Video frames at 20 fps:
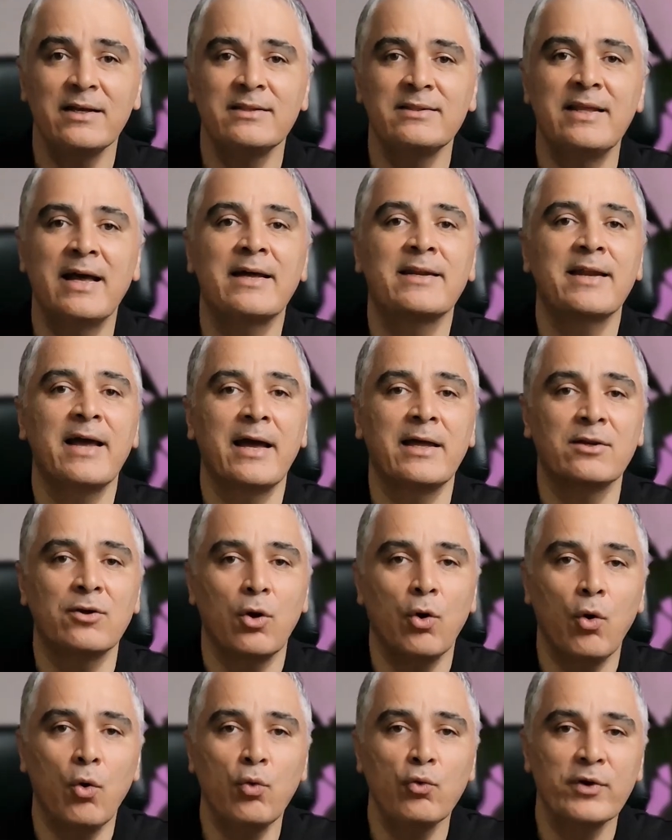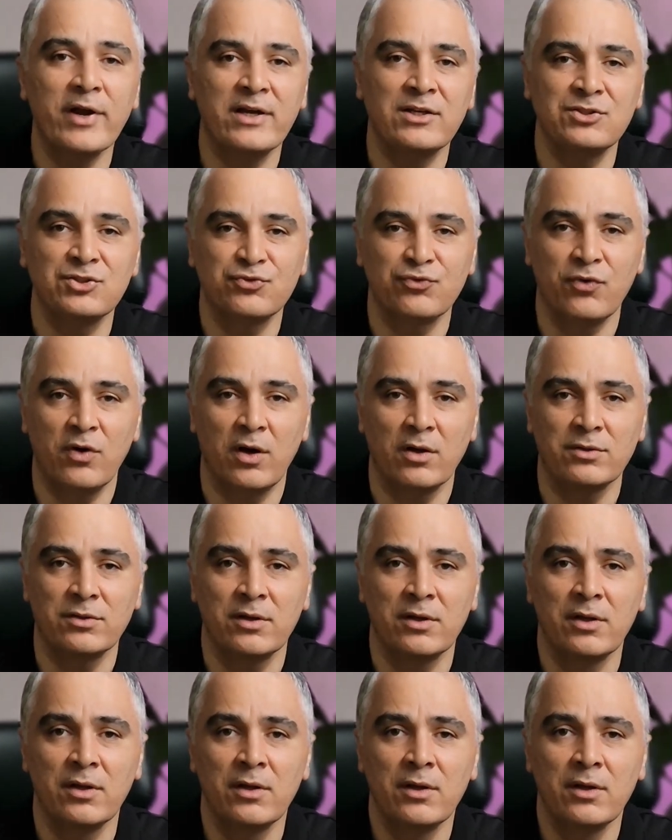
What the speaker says: than an orange one.